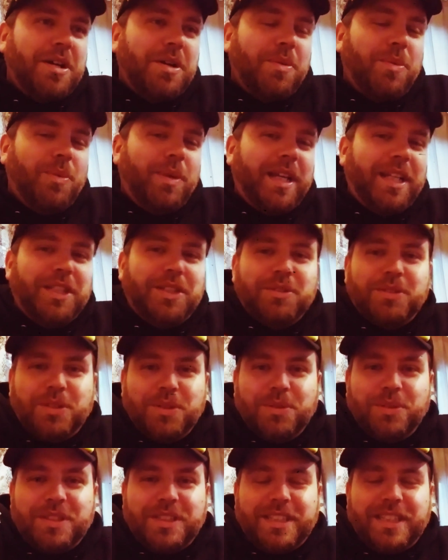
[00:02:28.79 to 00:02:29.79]
When you
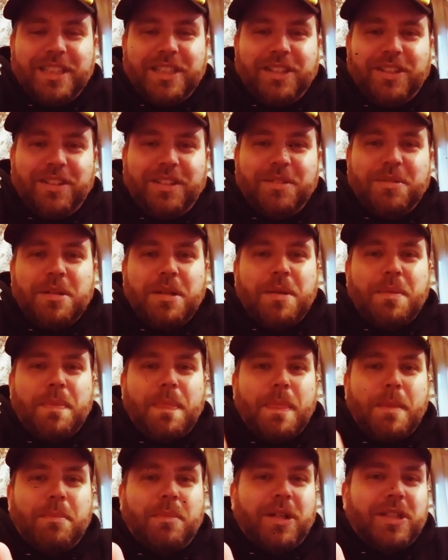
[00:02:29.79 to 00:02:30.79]
do steal,
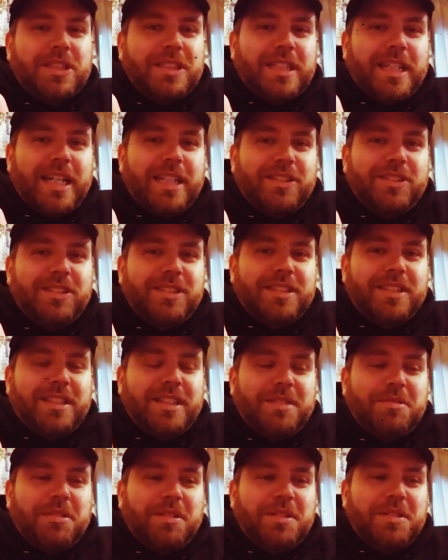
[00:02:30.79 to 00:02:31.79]
merchandisers,
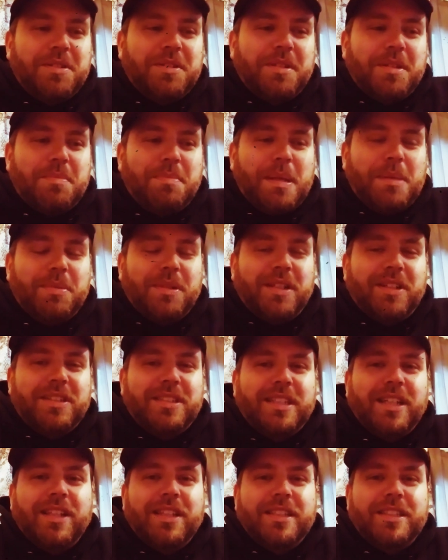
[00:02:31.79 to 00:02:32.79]
the people that are
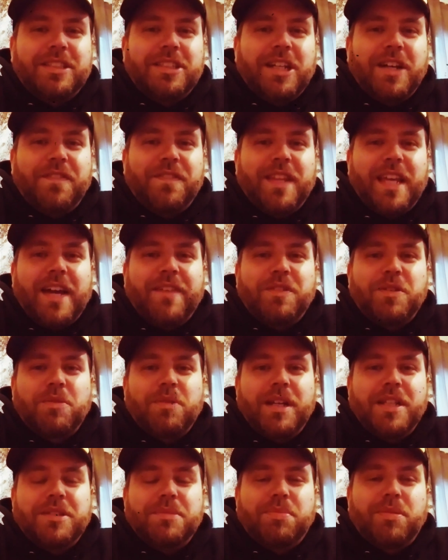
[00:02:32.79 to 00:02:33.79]
selling the stuff, they have to
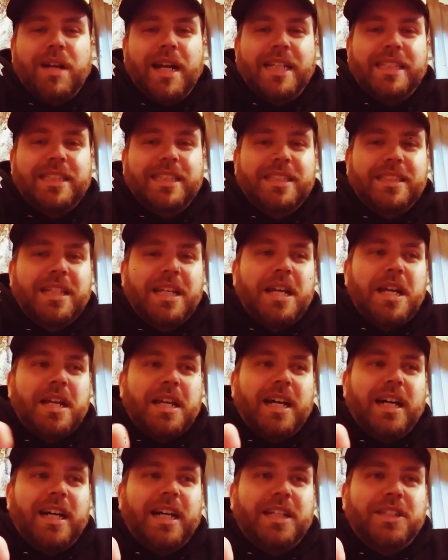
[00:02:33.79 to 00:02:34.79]
raise the prices
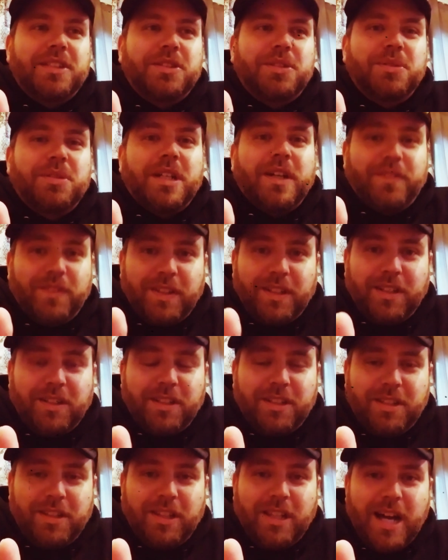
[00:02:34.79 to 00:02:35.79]
to cover their
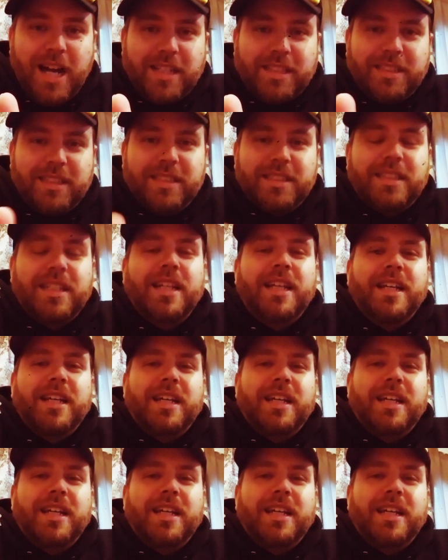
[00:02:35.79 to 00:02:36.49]
losses